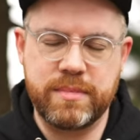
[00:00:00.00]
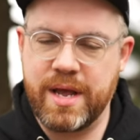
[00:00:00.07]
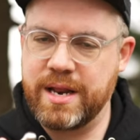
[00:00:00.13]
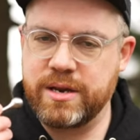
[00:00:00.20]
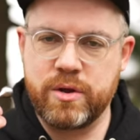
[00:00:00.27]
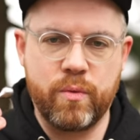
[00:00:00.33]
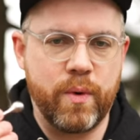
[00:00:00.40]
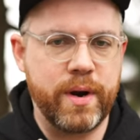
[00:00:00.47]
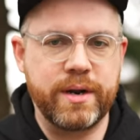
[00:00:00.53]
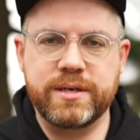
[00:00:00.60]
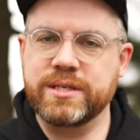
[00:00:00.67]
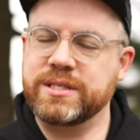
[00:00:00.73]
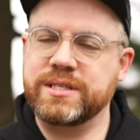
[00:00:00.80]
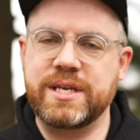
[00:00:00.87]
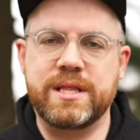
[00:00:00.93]
and you want to
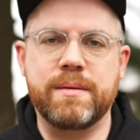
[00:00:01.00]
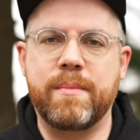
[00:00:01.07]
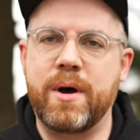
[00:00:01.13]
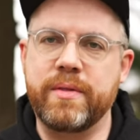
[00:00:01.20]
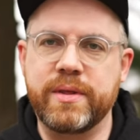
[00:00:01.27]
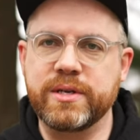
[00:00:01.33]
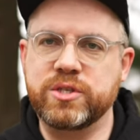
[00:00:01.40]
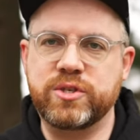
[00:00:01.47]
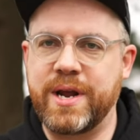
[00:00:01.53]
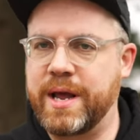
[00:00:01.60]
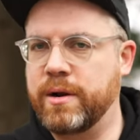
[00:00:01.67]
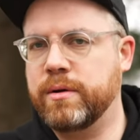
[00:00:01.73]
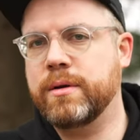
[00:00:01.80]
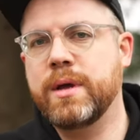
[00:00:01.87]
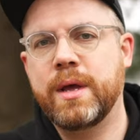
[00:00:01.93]
just see them on this
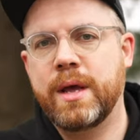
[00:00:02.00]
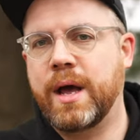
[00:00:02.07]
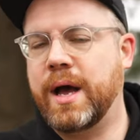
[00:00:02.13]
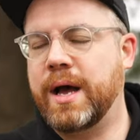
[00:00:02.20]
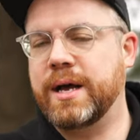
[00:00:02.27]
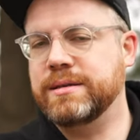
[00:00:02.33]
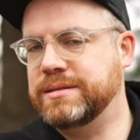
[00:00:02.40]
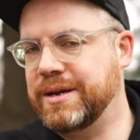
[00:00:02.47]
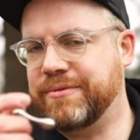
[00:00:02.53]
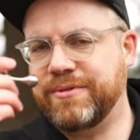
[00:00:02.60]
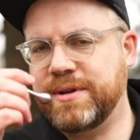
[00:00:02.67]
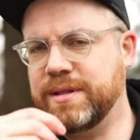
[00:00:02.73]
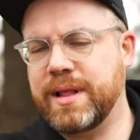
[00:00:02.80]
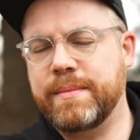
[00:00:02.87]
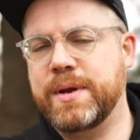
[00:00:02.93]
channel,
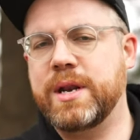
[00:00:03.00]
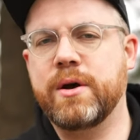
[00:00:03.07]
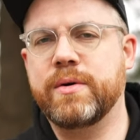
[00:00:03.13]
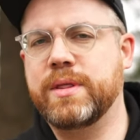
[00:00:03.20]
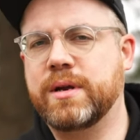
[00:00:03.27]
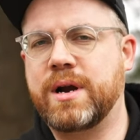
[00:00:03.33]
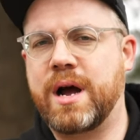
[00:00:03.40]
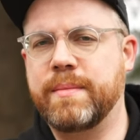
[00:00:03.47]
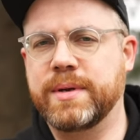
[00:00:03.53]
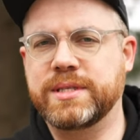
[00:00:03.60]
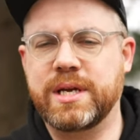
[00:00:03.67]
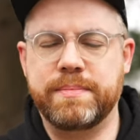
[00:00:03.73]
definitely let me know in the comments.